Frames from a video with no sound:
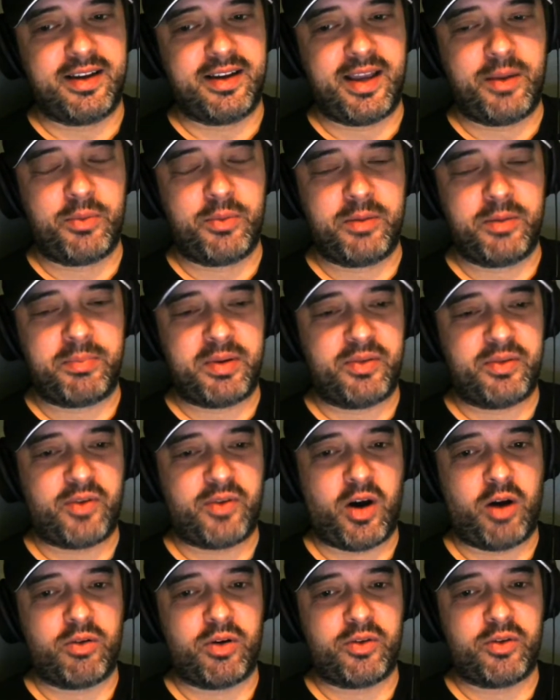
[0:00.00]
He wouldn't be
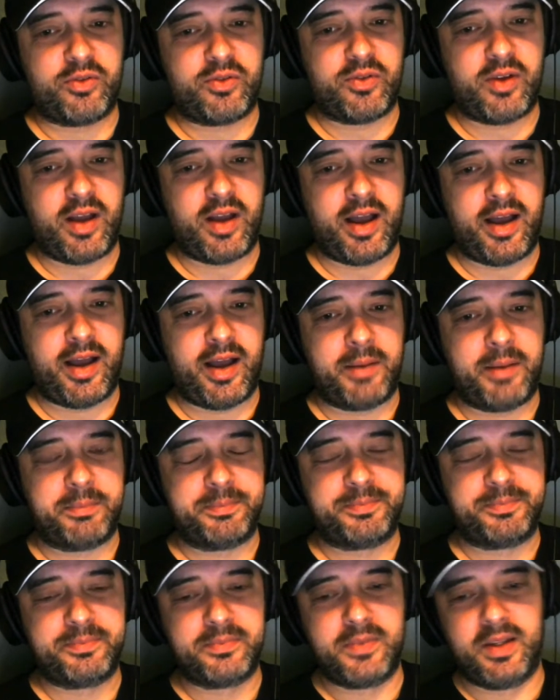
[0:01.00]
far off.
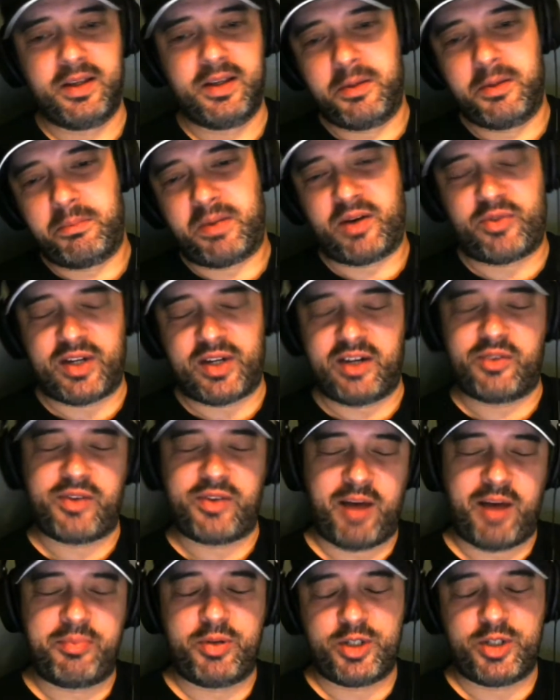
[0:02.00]
But I think the
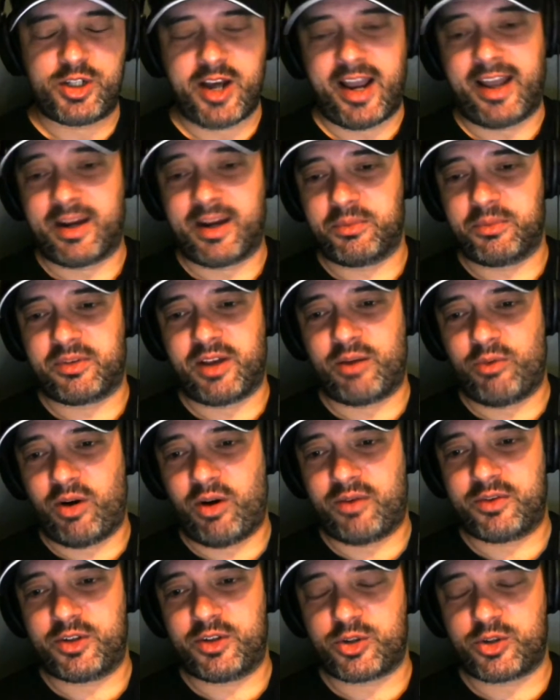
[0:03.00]
fact I put Che Adams there
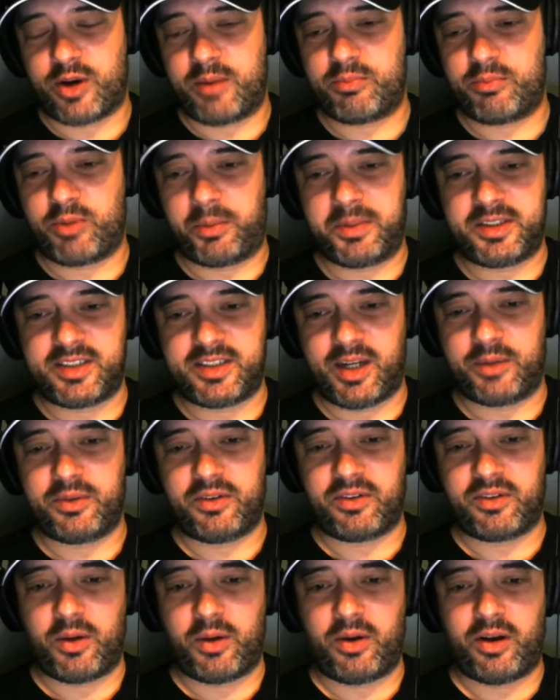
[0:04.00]
rather than Trent probably tells
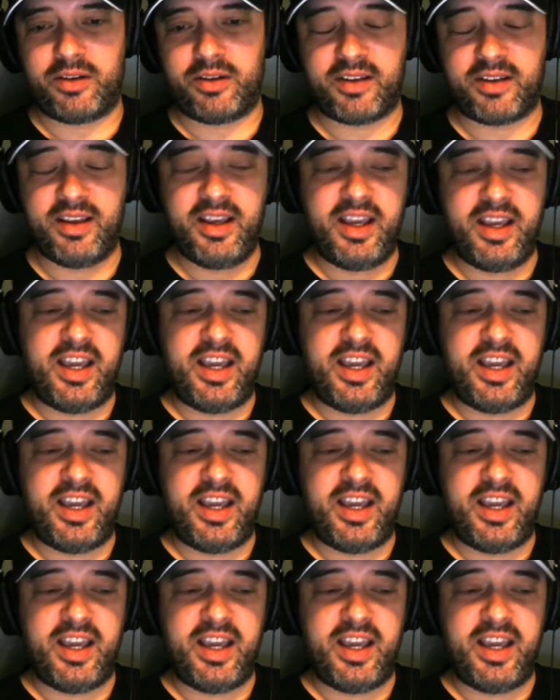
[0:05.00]
its own answer.